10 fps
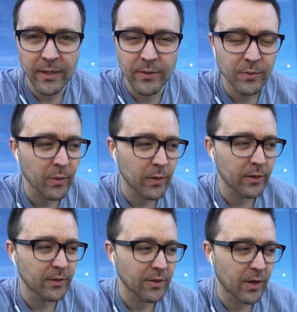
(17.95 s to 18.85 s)
Here's what I
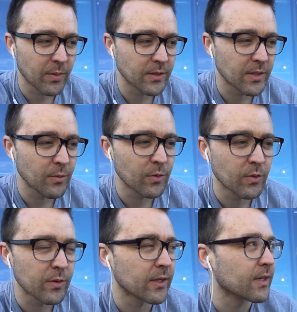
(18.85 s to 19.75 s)
wanted to talk about today, real
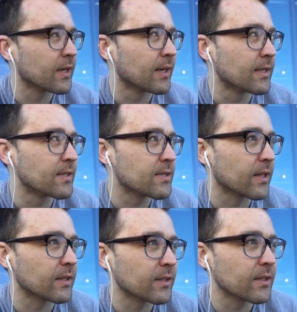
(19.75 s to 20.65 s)
quick, on
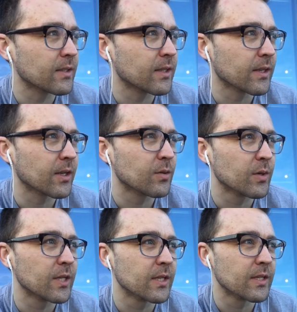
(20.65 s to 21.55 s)
selling like a
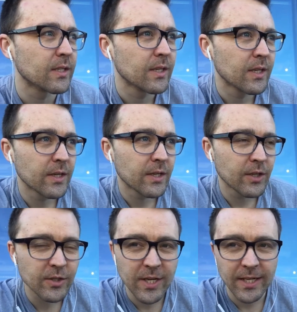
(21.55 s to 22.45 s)
comedian.
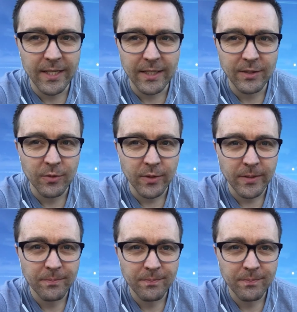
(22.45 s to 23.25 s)
You just got to get into it.